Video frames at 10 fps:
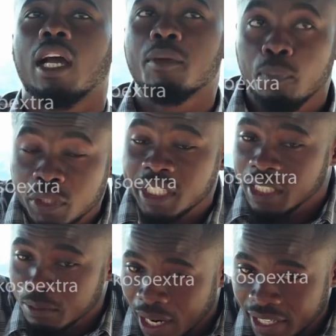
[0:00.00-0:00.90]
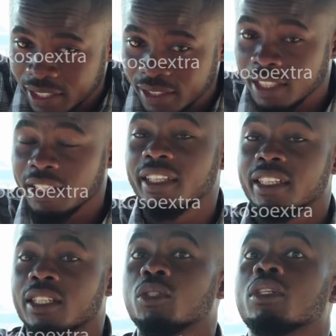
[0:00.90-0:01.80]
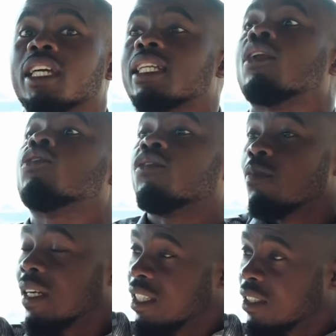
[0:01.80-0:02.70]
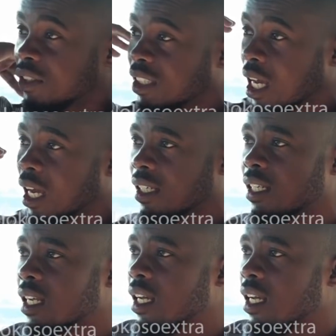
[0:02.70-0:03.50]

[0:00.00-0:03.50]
can put in money thinking you will get a lot of money in return.